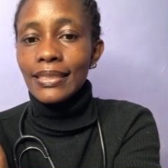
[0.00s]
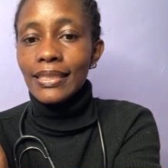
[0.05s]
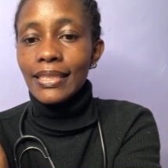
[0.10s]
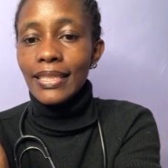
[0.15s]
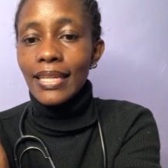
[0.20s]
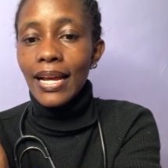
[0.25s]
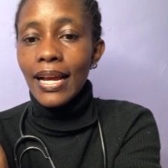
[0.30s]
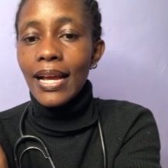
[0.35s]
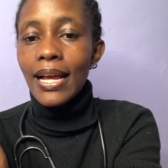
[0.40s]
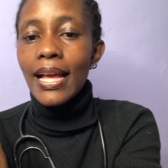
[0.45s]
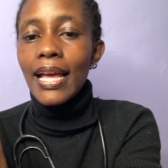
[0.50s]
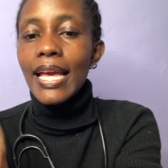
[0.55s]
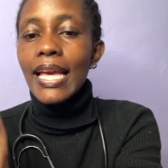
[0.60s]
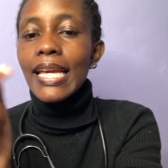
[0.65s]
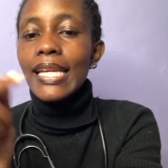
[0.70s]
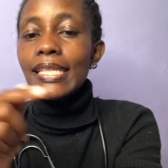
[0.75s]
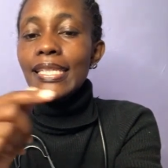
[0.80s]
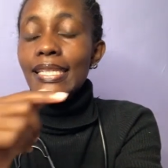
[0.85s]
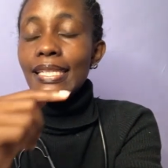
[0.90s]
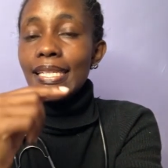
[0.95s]
Yeah,
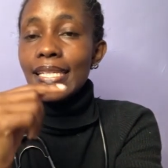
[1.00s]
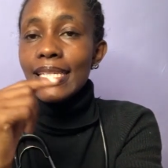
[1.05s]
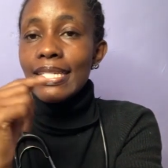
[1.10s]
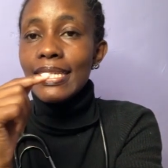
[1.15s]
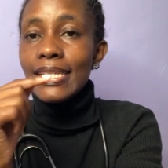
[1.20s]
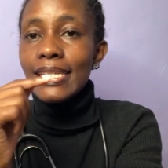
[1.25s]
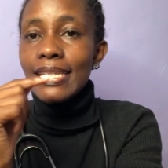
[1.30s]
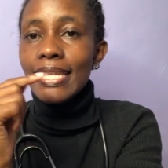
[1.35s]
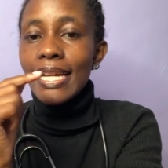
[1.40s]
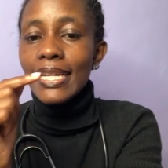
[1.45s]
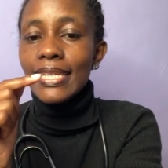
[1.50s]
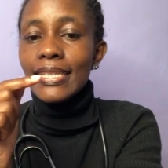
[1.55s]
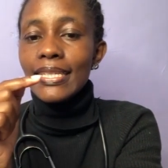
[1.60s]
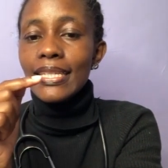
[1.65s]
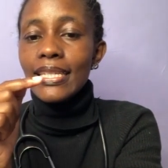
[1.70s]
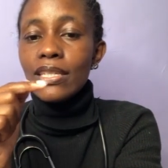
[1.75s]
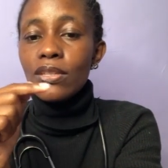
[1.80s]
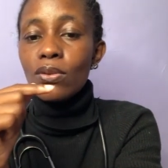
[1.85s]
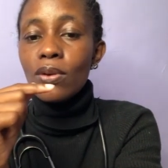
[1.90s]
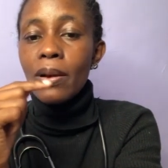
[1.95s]
it starts
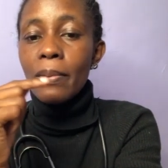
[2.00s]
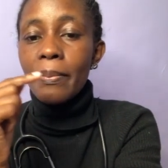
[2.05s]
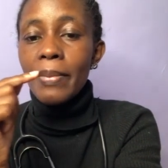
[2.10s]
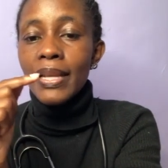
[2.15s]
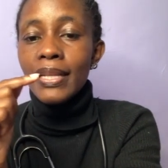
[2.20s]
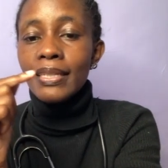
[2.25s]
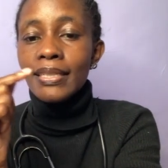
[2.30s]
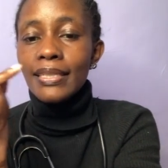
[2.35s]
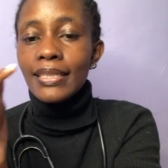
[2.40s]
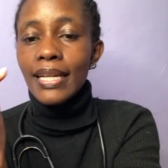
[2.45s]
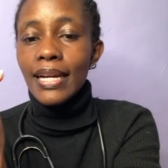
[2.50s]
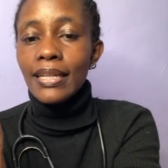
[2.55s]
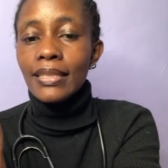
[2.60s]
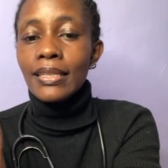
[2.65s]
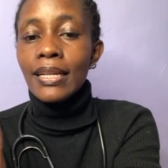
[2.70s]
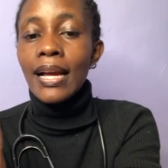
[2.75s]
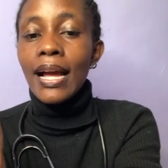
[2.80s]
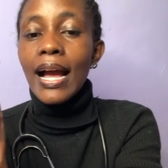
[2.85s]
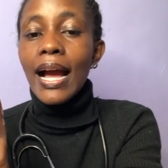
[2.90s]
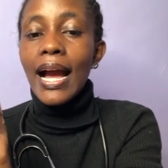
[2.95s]
in your milk duct
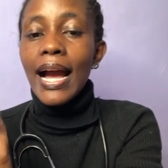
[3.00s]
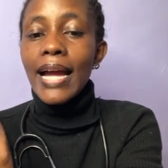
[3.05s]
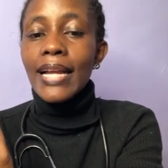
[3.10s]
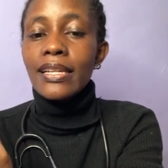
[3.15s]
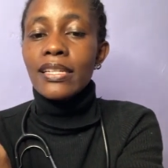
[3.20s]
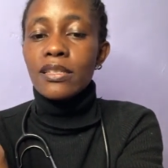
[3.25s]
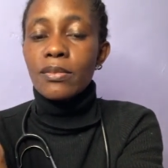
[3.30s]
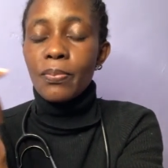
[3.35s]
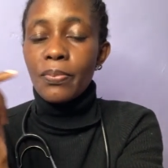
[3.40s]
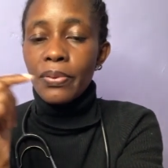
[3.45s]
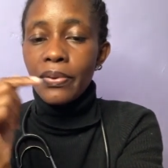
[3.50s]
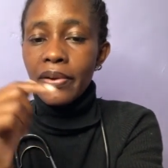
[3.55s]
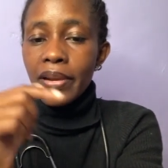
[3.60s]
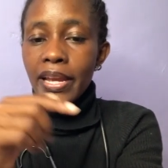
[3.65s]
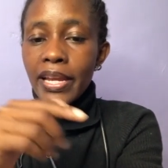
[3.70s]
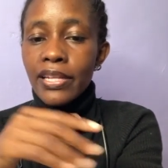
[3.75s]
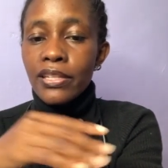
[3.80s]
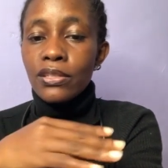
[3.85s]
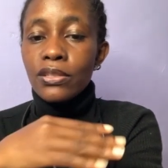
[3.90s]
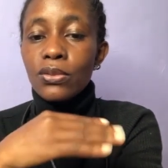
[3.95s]
and
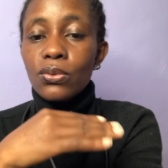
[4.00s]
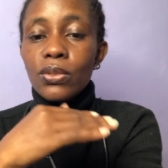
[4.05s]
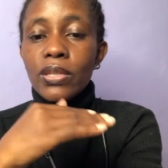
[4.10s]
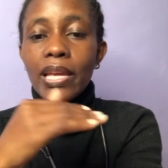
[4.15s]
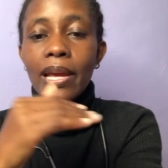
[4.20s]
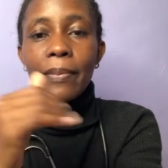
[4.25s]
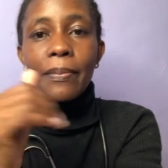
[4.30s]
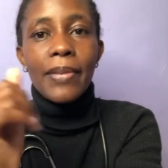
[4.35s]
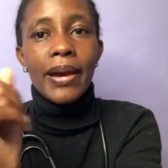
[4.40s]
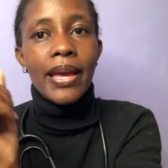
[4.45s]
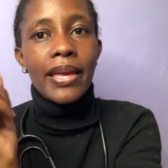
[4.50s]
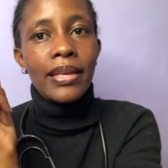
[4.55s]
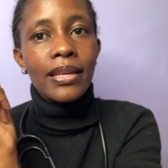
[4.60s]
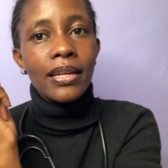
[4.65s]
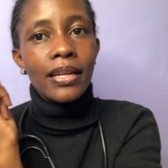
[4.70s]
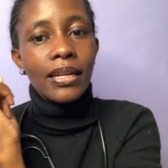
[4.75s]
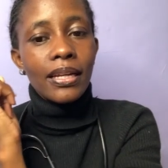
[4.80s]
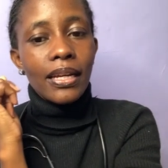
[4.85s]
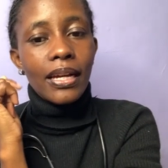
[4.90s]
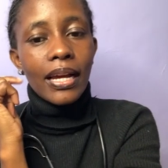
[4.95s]
spread to nearby
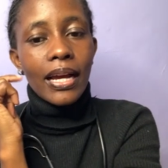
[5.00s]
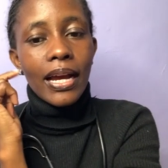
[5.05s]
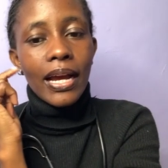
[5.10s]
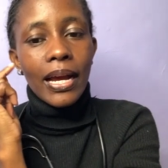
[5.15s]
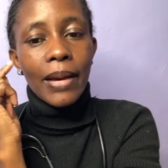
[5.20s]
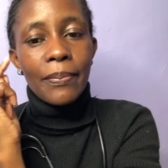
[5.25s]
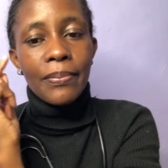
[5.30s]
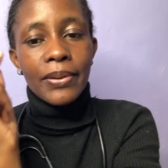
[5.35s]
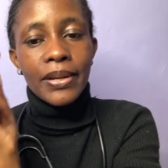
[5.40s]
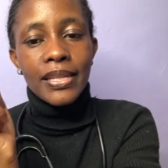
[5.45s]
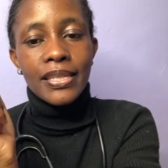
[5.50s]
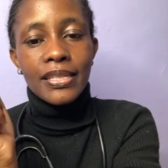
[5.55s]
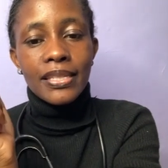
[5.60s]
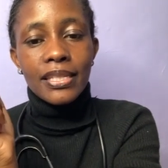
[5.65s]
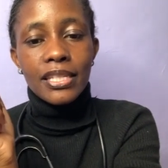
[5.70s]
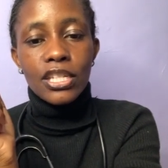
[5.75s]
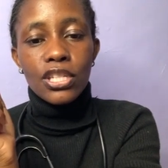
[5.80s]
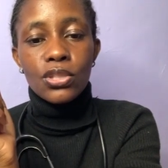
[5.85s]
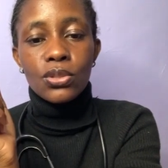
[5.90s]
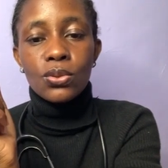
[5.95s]
breast
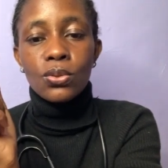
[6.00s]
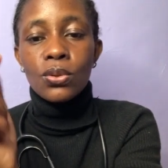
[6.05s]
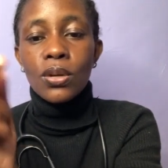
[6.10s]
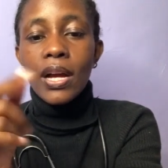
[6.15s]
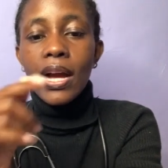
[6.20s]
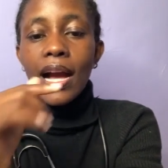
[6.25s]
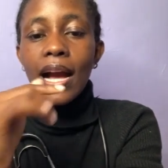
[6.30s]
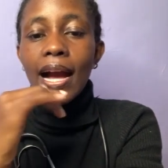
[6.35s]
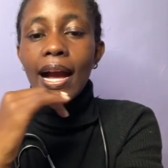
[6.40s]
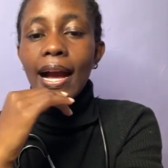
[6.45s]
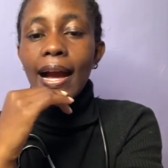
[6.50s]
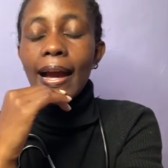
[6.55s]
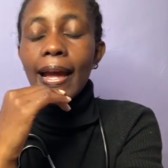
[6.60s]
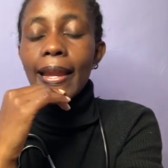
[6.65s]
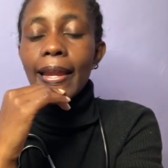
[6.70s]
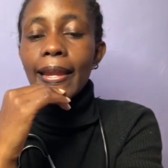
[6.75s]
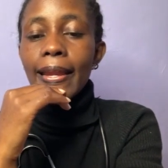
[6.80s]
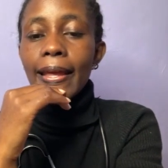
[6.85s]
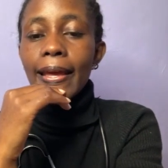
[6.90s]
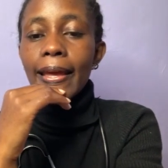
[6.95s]
tissue,
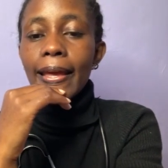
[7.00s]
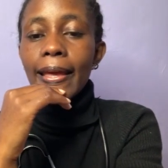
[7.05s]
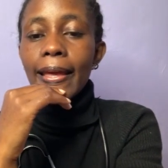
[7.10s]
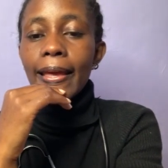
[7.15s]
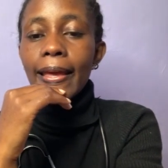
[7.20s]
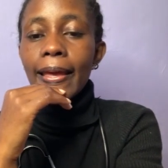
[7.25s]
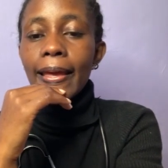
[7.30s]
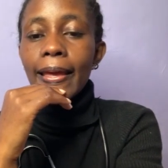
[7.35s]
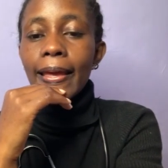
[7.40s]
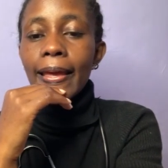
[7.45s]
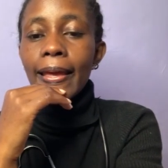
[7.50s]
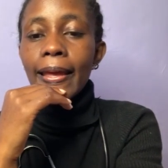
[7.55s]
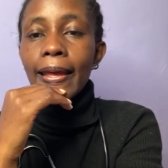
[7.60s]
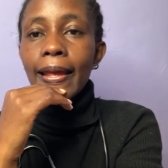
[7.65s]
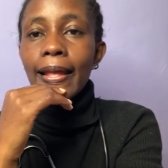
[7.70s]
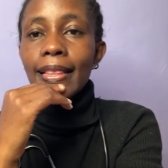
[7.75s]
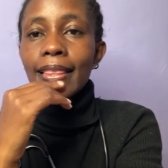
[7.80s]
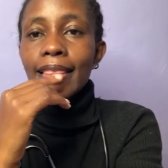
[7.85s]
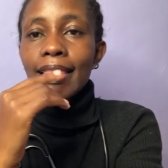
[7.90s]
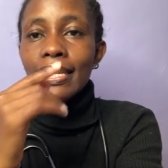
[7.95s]
and
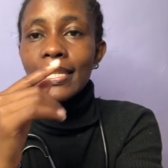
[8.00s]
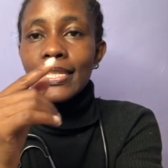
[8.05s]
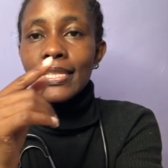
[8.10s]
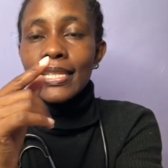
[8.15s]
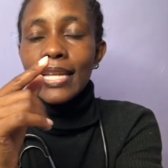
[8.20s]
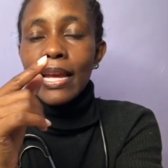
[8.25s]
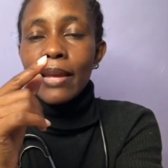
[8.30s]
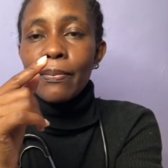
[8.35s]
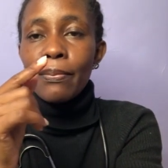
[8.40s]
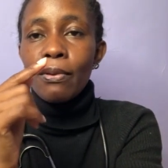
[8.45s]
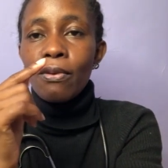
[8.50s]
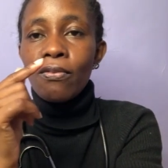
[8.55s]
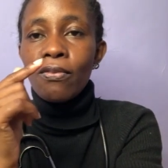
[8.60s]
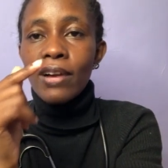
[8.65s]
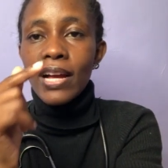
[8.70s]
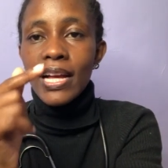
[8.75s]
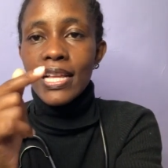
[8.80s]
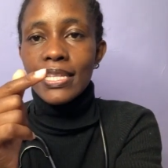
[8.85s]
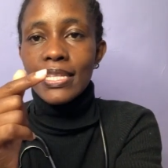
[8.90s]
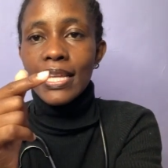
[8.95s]
this type of
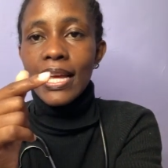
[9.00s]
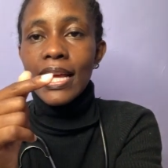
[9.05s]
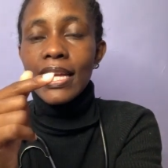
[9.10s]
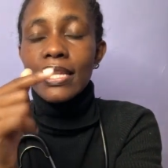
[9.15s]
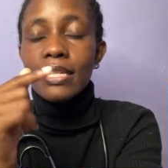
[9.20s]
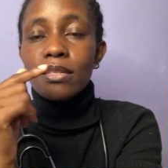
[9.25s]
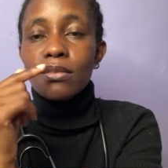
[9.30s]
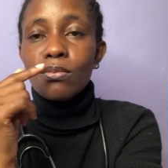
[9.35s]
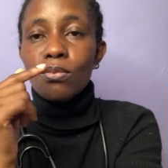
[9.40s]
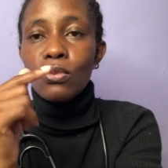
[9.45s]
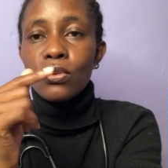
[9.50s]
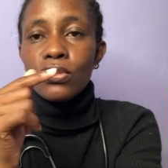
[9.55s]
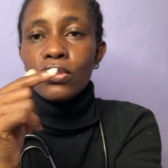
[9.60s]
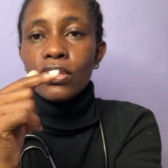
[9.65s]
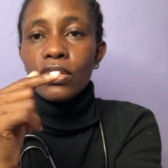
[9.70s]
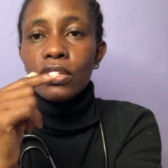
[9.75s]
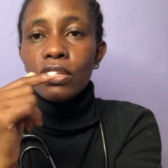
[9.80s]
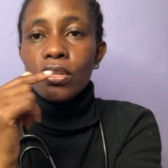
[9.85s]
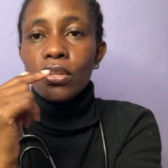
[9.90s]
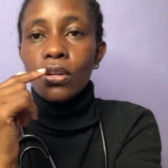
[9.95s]
cancer is
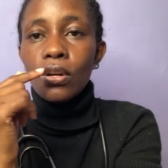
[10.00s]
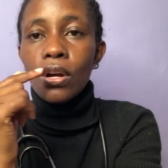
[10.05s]
mostly